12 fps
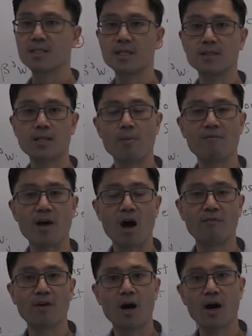this sum of
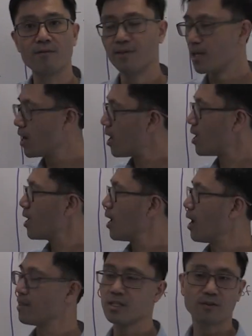alpha i v i,
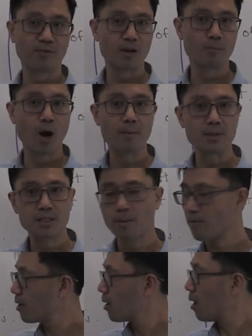and this V prime is
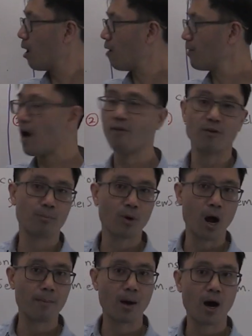sum of alpha
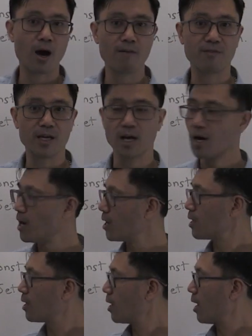prime i v i,
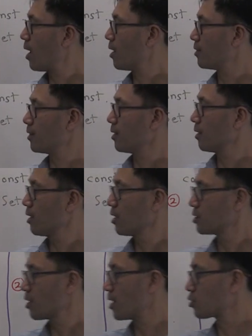and
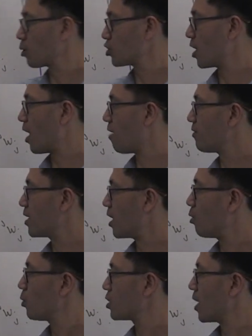so that's what you have
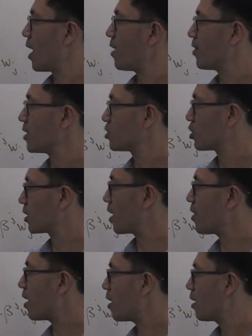here when you add these
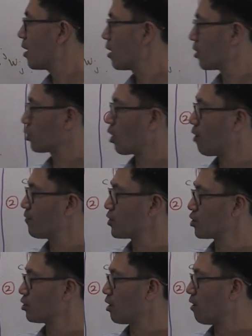together the
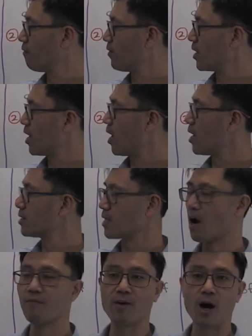coefficient of vi is
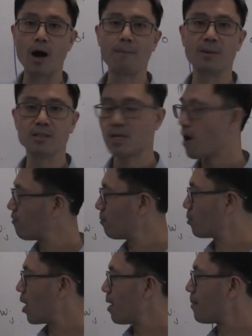alpha i plus alpha
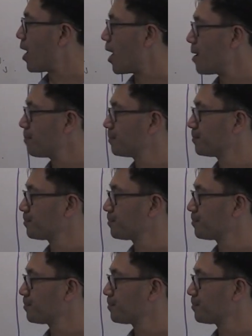prime i,